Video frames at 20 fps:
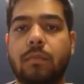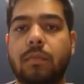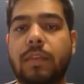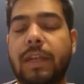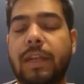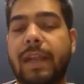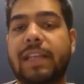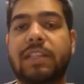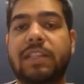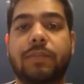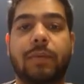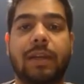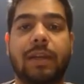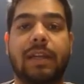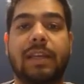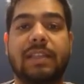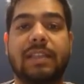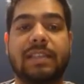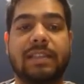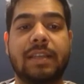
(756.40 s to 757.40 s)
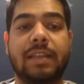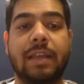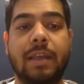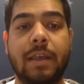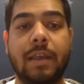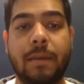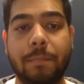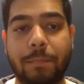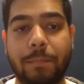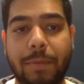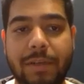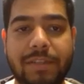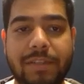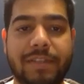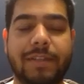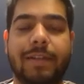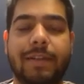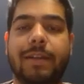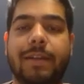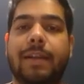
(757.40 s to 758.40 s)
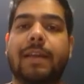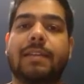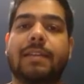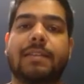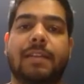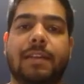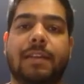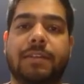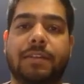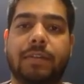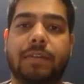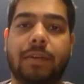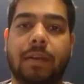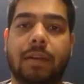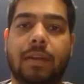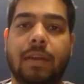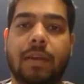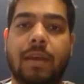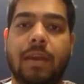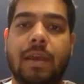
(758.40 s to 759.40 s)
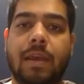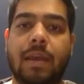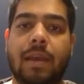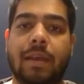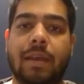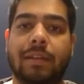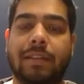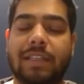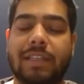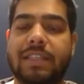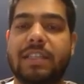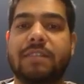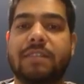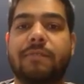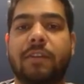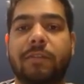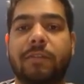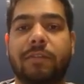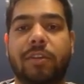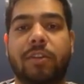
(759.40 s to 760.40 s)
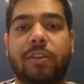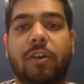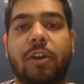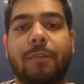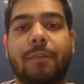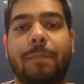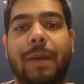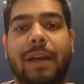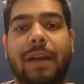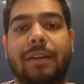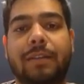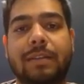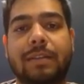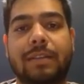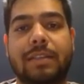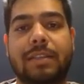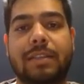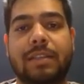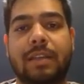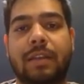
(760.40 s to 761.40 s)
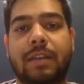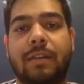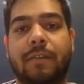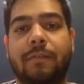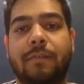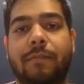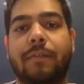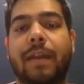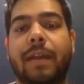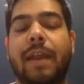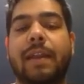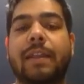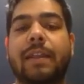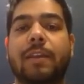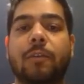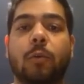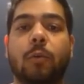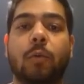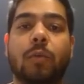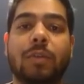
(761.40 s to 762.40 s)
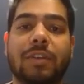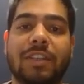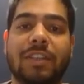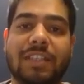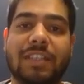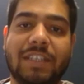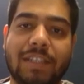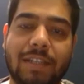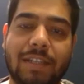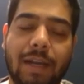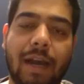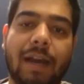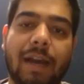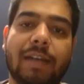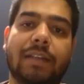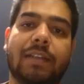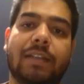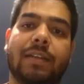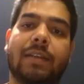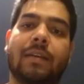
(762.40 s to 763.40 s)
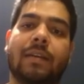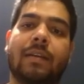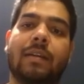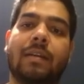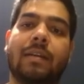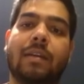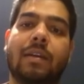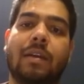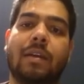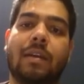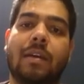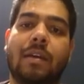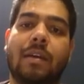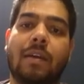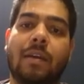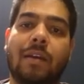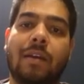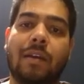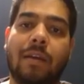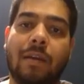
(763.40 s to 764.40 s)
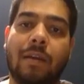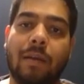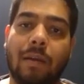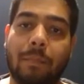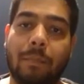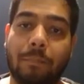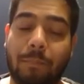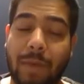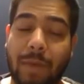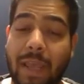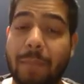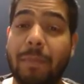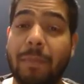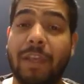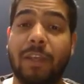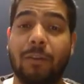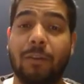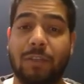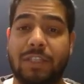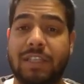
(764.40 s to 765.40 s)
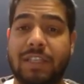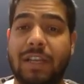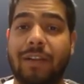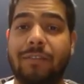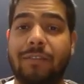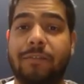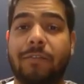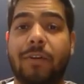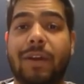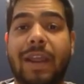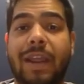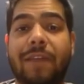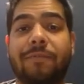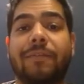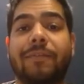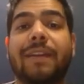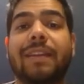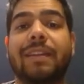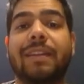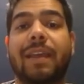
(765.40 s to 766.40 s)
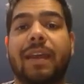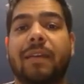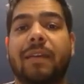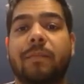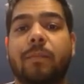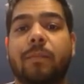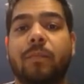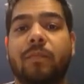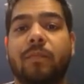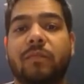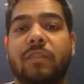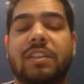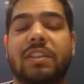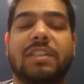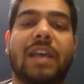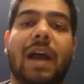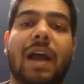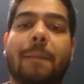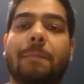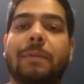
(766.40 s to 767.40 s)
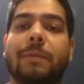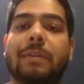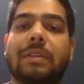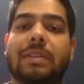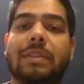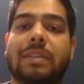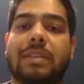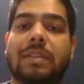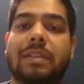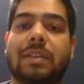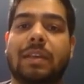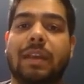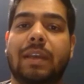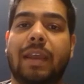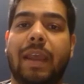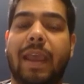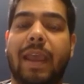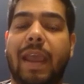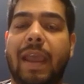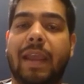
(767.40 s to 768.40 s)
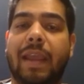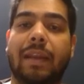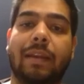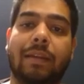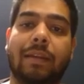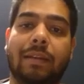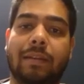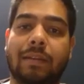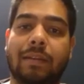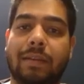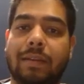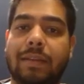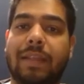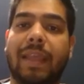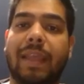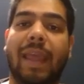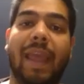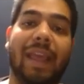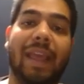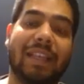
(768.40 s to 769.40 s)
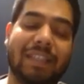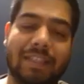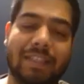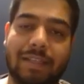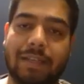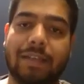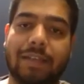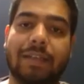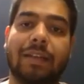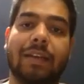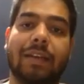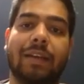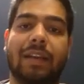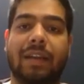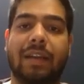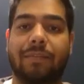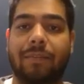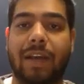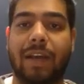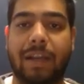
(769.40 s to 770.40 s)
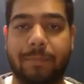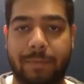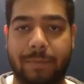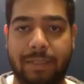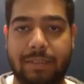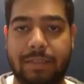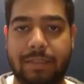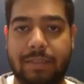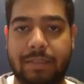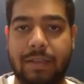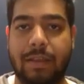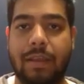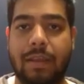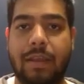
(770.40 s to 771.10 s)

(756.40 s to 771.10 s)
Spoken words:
The next one is personalization. This is one of the thought patterns where you start blaming yourself for everything which happens in the external environments.